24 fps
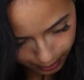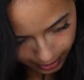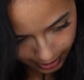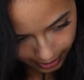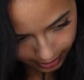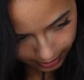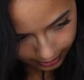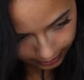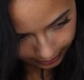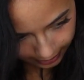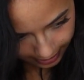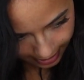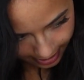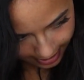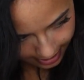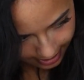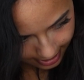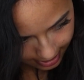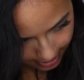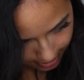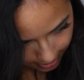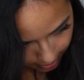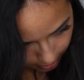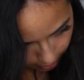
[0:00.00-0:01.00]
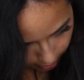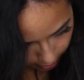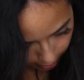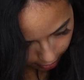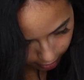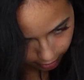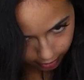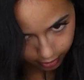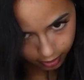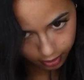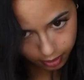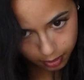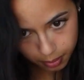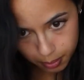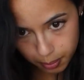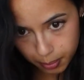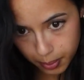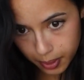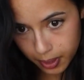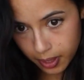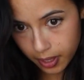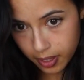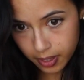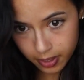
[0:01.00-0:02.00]
my glasses on,
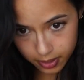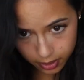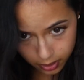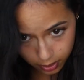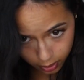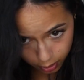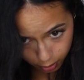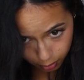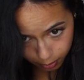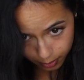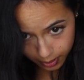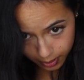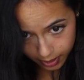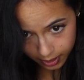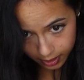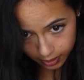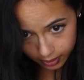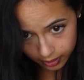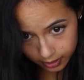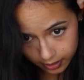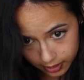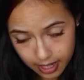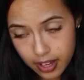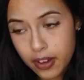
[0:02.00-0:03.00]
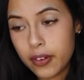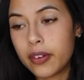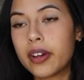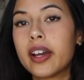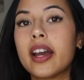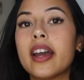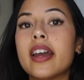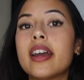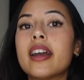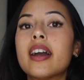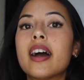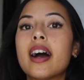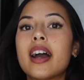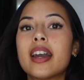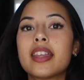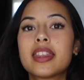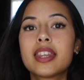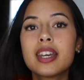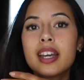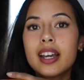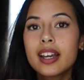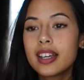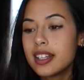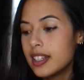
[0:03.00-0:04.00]
but oh well. Okay, I
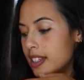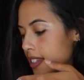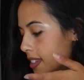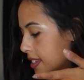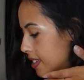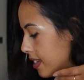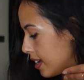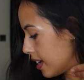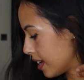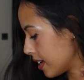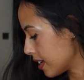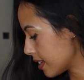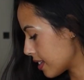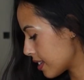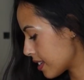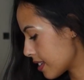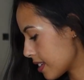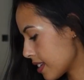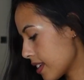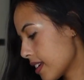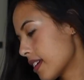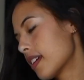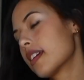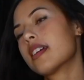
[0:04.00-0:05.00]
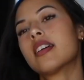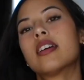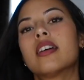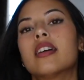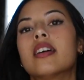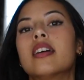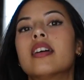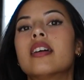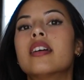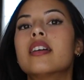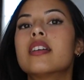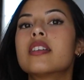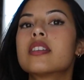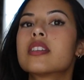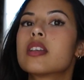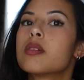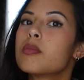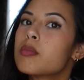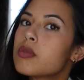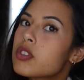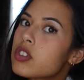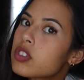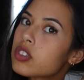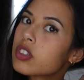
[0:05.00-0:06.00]
think I did it. So
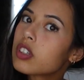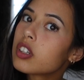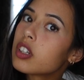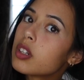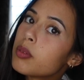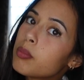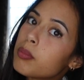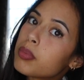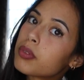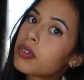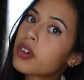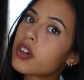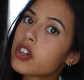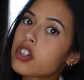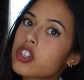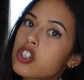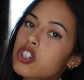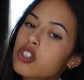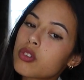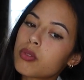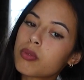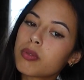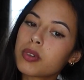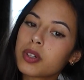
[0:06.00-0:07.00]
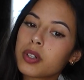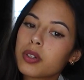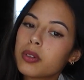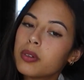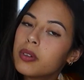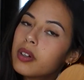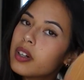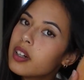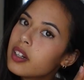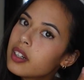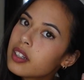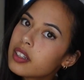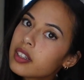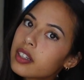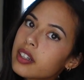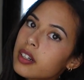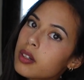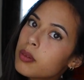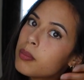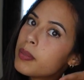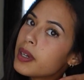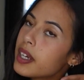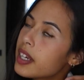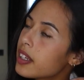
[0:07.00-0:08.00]
I'm just gonna brush through a
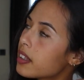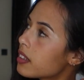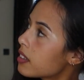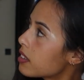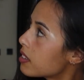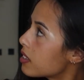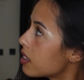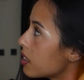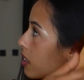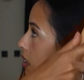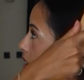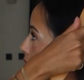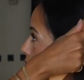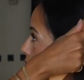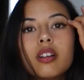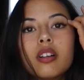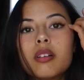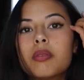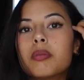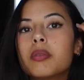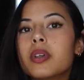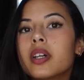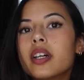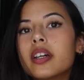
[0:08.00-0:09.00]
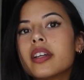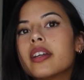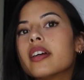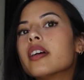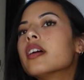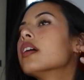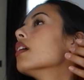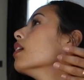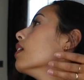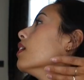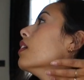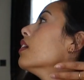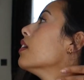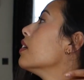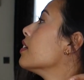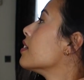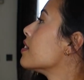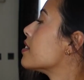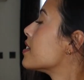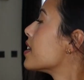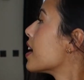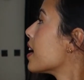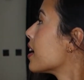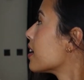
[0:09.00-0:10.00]
little bit. I'm gonna
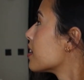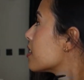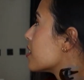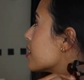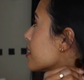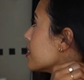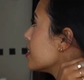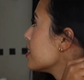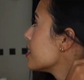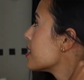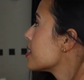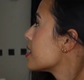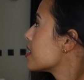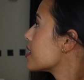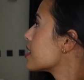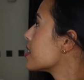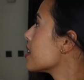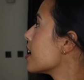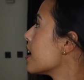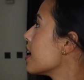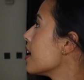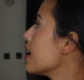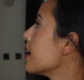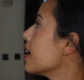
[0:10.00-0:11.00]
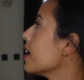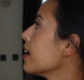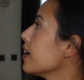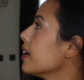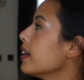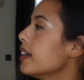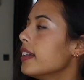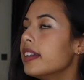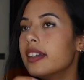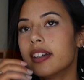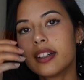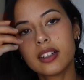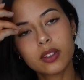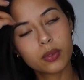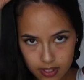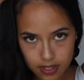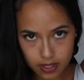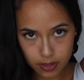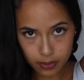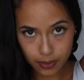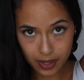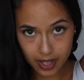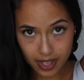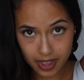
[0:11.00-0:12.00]
touch this side.
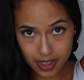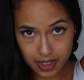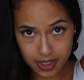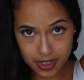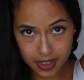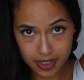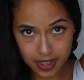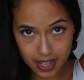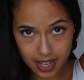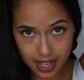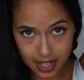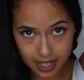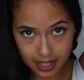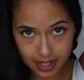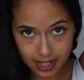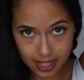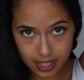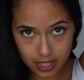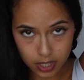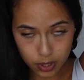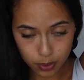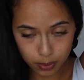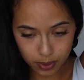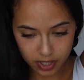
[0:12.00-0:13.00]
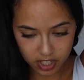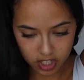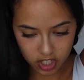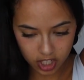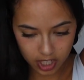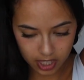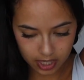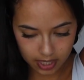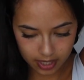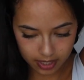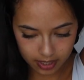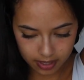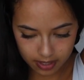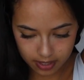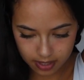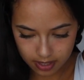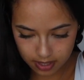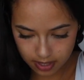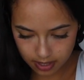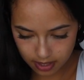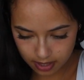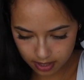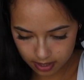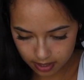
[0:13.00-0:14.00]
So I think that's what she
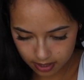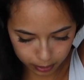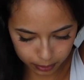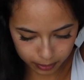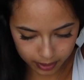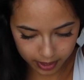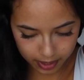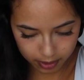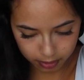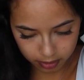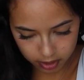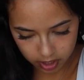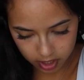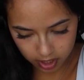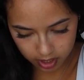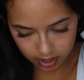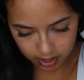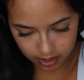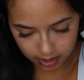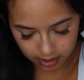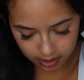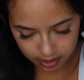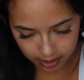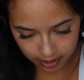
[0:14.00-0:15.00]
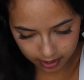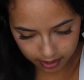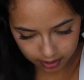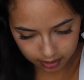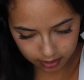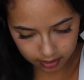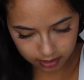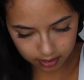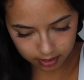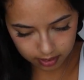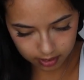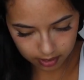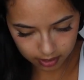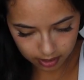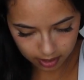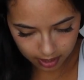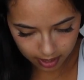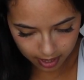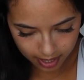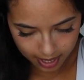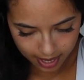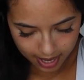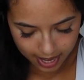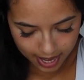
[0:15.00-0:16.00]
does. Love how she did that.
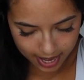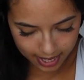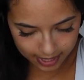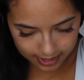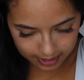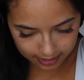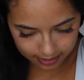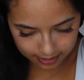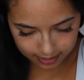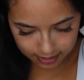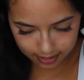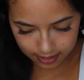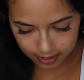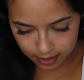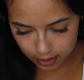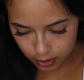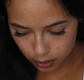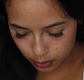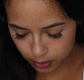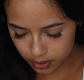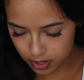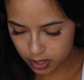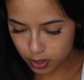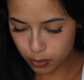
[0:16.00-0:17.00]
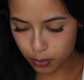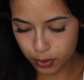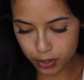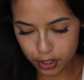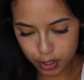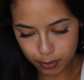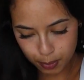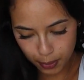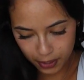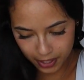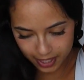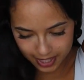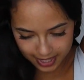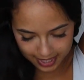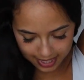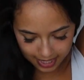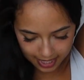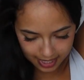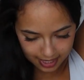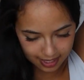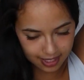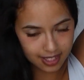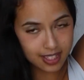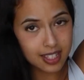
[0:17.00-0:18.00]
And you know what's the worst part is
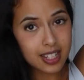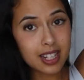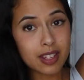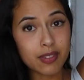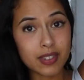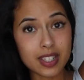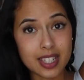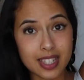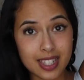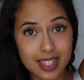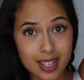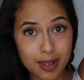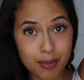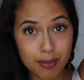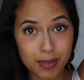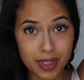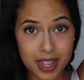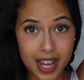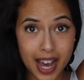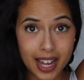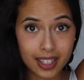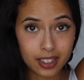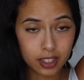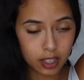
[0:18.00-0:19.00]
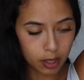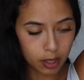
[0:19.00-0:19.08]
that it doesn't even seem that